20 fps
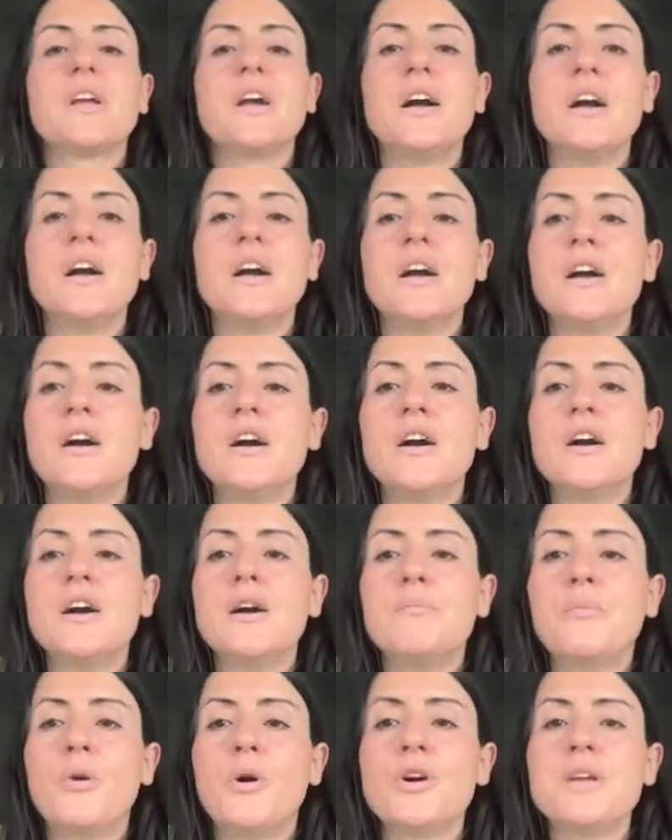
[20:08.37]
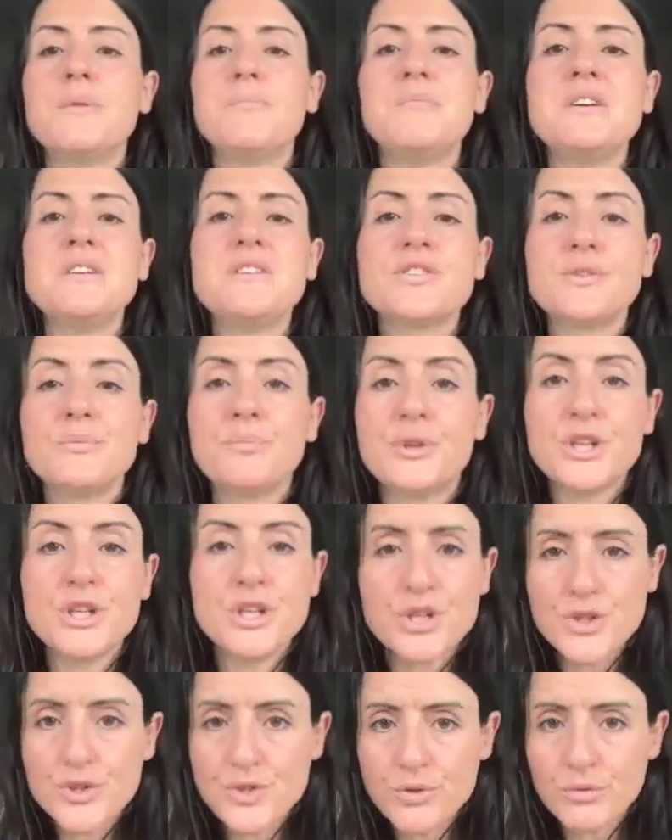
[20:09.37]
or you meet someone
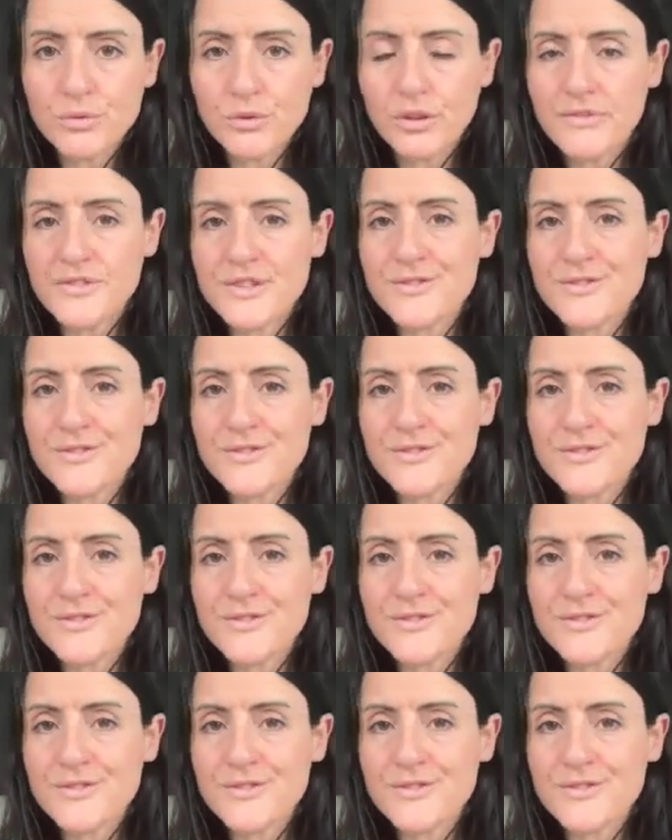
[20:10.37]
you truly love